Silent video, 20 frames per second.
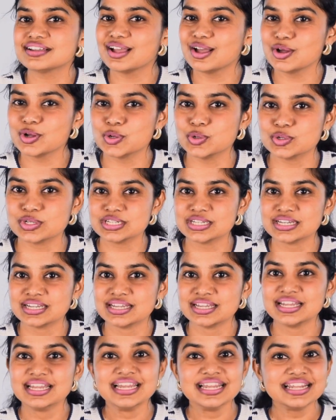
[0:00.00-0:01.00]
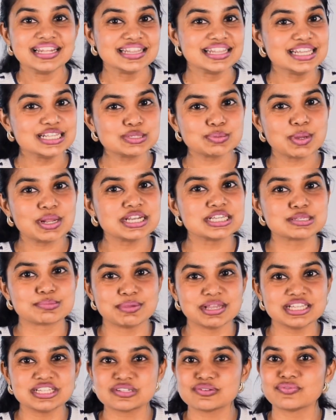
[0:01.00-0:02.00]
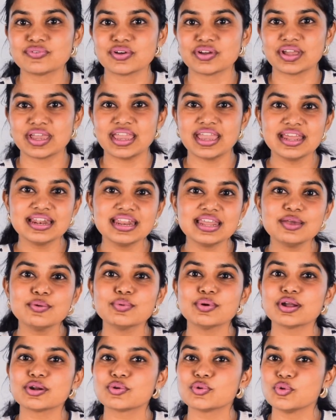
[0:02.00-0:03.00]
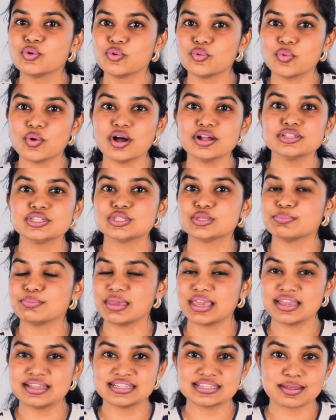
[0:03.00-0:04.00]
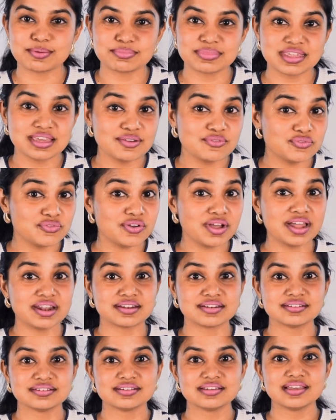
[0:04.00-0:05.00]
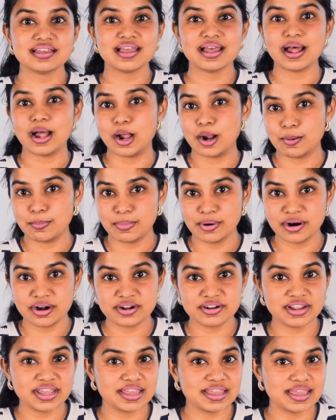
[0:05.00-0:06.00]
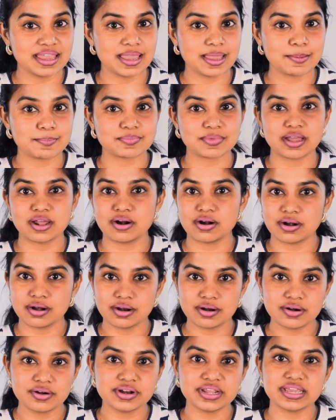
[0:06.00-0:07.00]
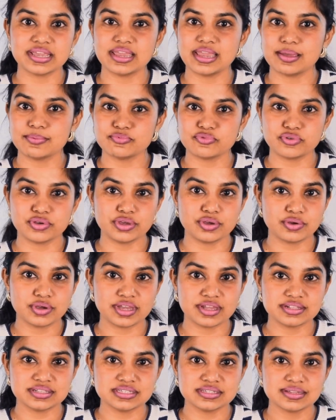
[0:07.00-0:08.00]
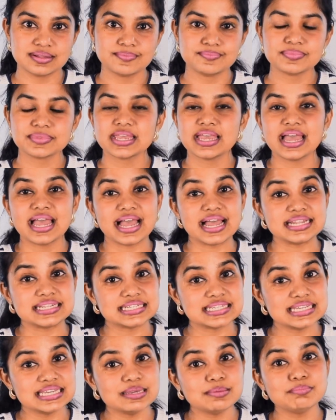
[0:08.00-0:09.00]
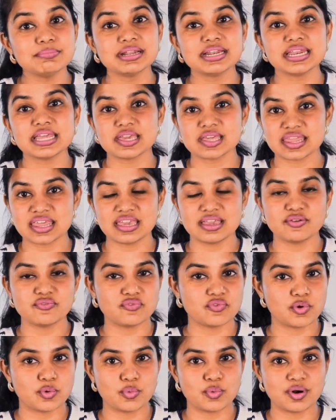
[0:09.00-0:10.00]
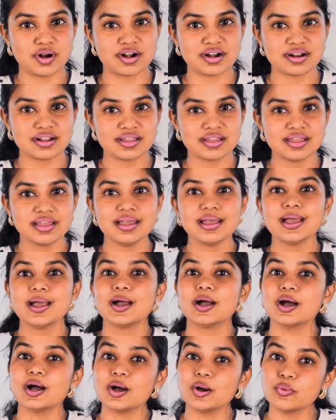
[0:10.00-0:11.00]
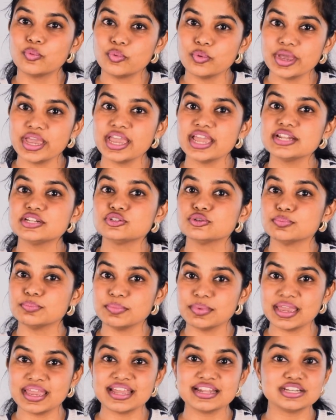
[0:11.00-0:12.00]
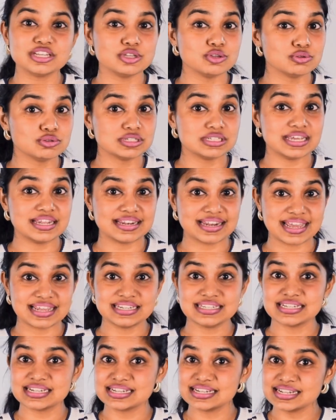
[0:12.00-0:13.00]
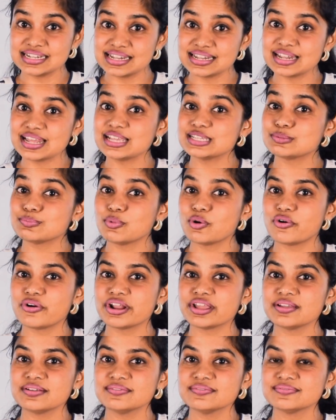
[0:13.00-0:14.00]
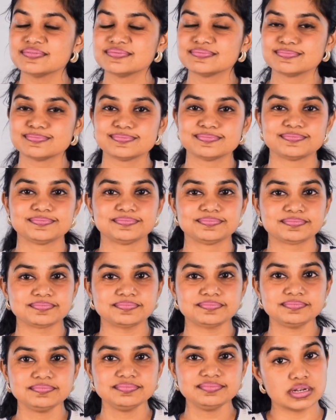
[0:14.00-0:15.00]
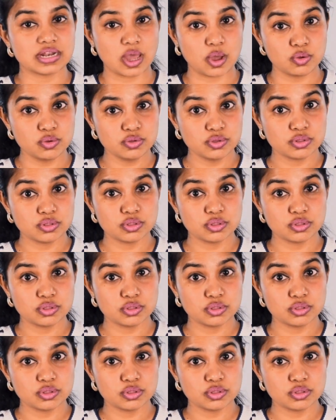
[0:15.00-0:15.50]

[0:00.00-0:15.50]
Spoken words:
Kahoot. This one is best for anyone who wants to make something fun. A birthday game or learning game for your kids, a team building thing for work, a way to make Tuesday nights a little less boring. Now,